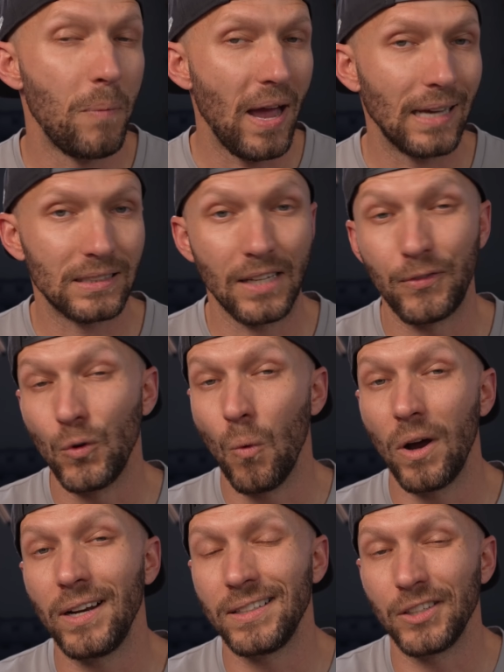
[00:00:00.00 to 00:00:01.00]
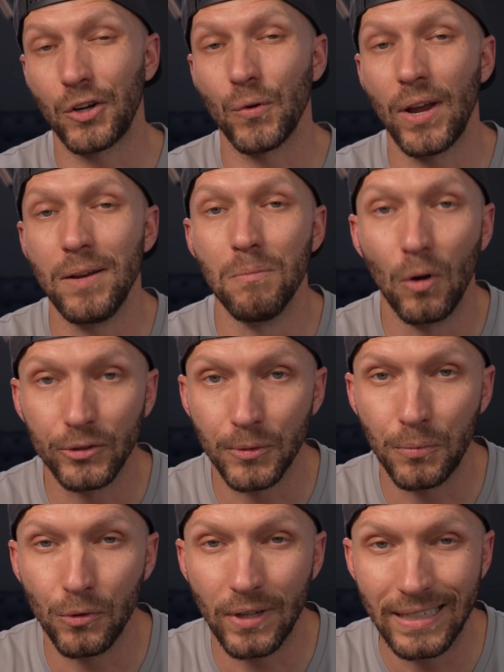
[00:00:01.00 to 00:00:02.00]
the past, if you wanted to create
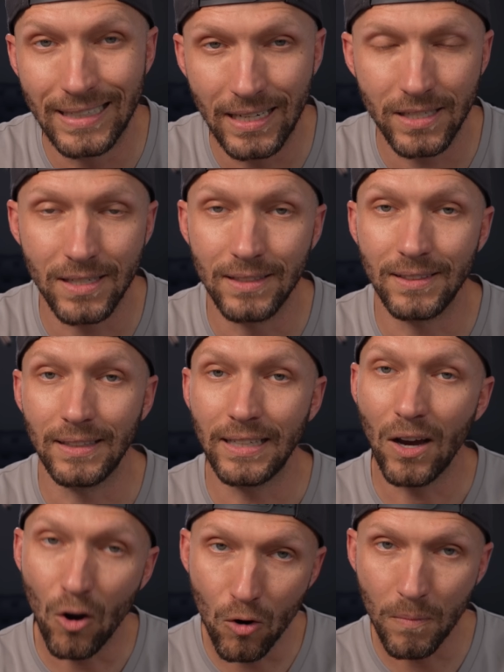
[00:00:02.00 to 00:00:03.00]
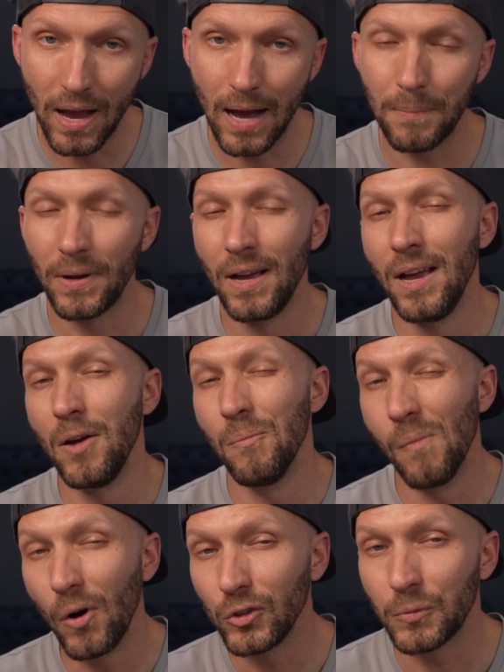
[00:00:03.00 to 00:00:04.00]
multiple conditions in the home app,
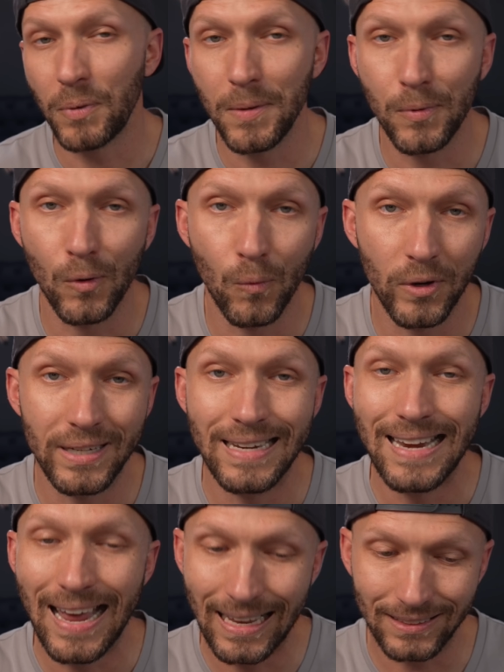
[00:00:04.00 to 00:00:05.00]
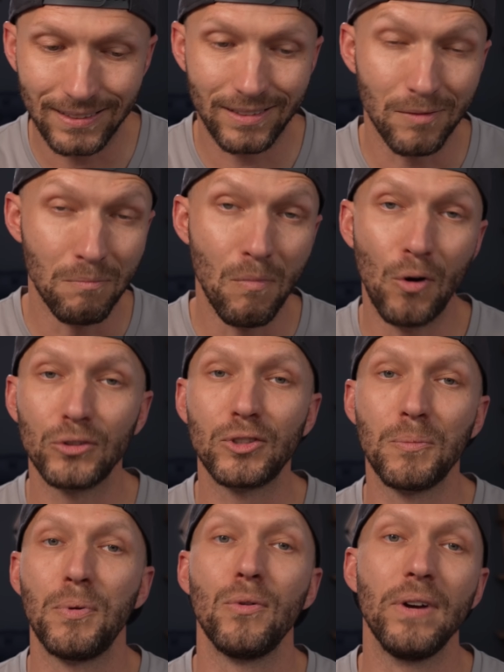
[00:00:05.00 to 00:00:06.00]
most people would nest
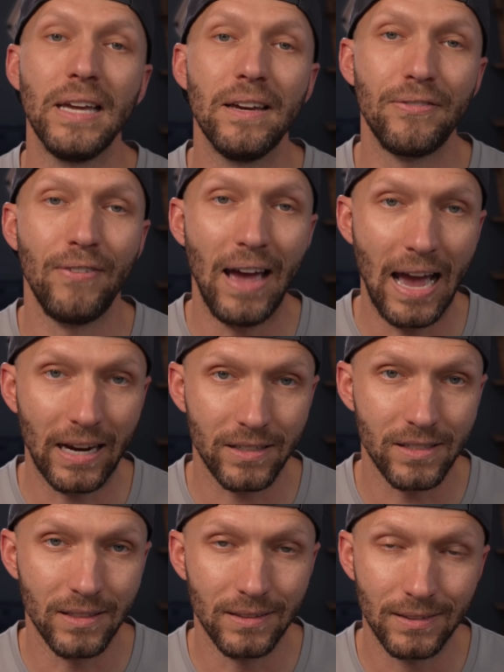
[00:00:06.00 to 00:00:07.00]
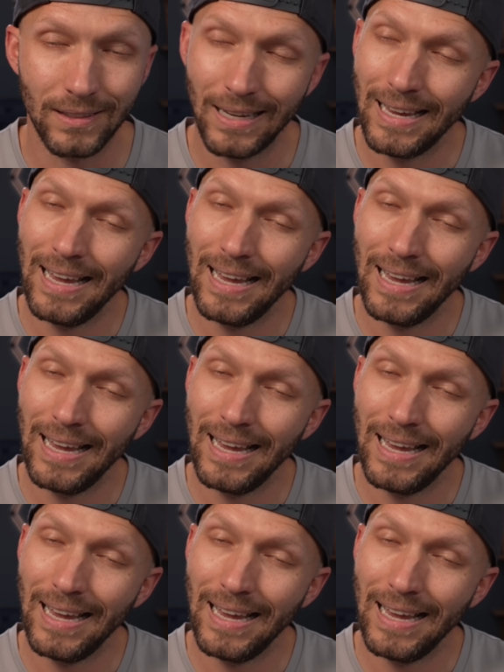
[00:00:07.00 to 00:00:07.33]
multiple if actions.